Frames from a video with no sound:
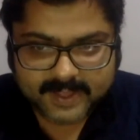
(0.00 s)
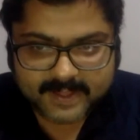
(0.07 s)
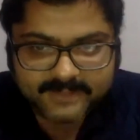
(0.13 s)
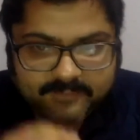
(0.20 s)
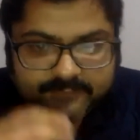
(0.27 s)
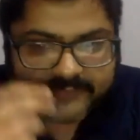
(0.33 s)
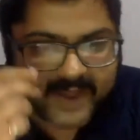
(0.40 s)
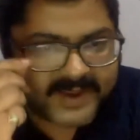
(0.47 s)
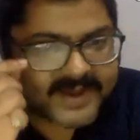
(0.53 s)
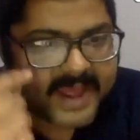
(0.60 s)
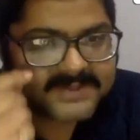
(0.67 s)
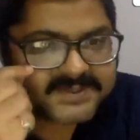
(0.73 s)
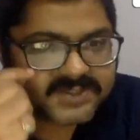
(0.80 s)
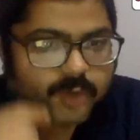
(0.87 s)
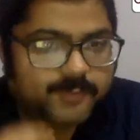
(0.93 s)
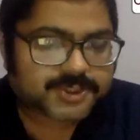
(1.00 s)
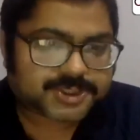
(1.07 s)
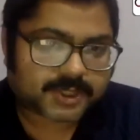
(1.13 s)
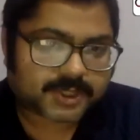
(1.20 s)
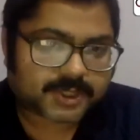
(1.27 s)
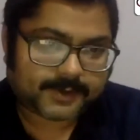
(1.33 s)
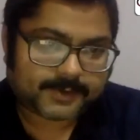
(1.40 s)
The Finance
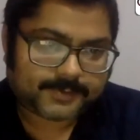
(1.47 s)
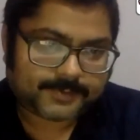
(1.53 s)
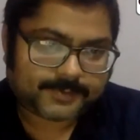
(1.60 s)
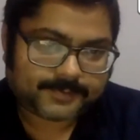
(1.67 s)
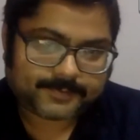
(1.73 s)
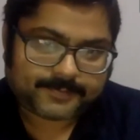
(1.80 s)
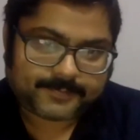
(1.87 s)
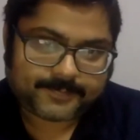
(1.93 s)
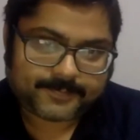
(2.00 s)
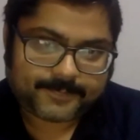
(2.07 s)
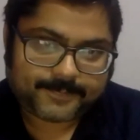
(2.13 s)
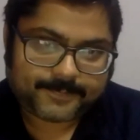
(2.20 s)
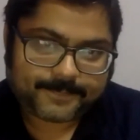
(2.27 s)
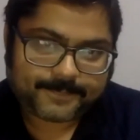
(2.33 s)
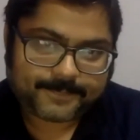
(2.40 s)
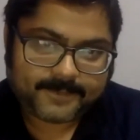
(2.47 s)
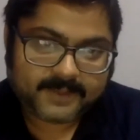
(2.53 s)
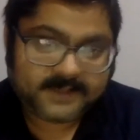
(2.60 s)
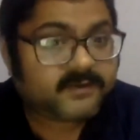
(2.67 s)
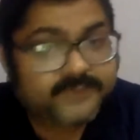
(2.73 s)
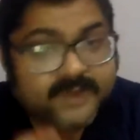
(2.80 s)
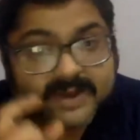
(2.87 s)
Commission is a
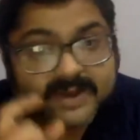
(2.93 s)
very